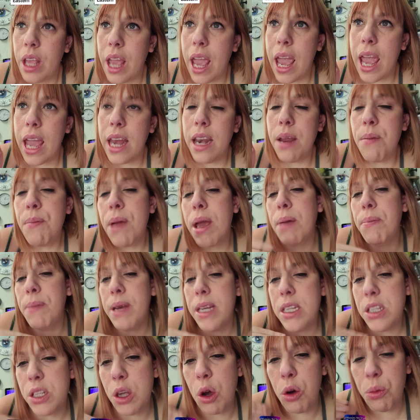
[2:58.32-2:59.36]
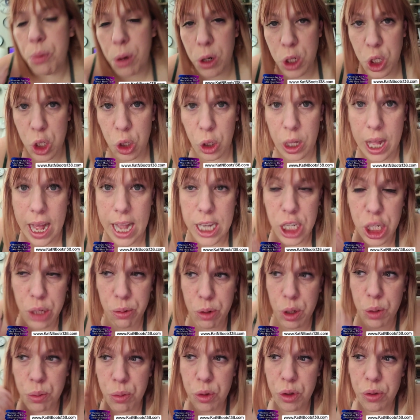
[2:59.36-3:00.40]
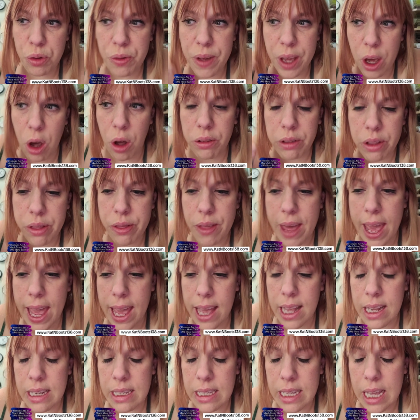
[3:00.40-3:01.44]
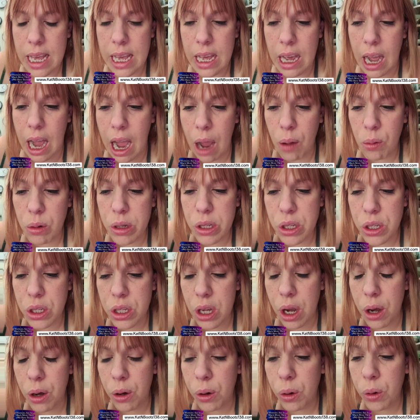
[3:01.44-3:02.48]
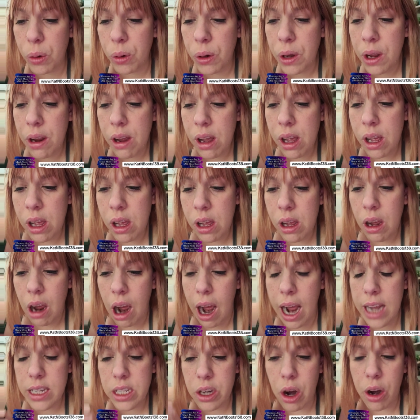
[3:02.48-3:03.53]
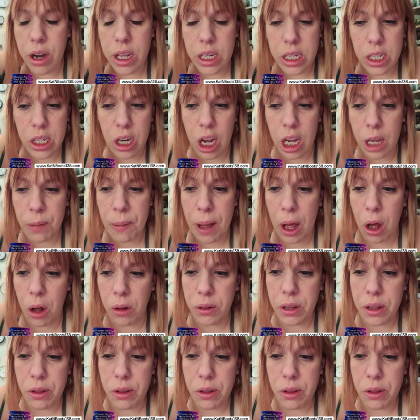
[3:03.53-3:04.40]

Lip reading: and it made me so emotional as she was moving all the things. I started to talk about all